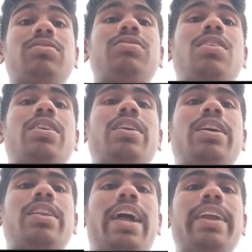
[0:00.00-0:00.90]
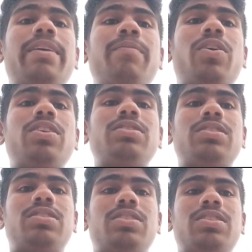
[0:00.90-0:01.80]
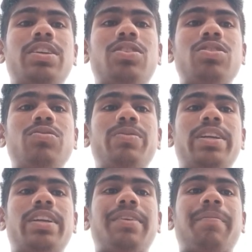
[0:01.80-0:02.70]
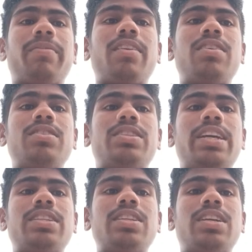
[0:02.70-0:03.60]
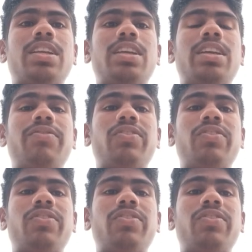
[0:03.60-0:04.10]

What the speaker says: A random process is said to be stationary if its